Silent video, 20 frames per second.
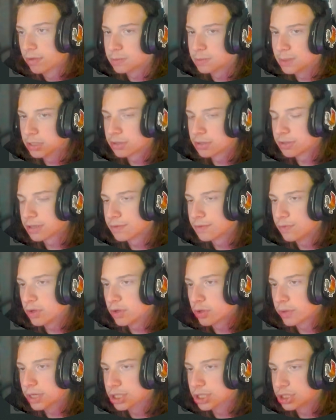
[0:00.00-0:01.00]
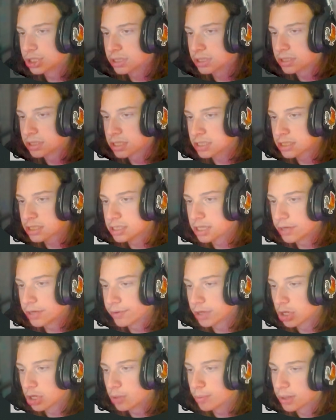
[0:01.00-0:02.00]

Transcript: Speaker configuration is on stereo,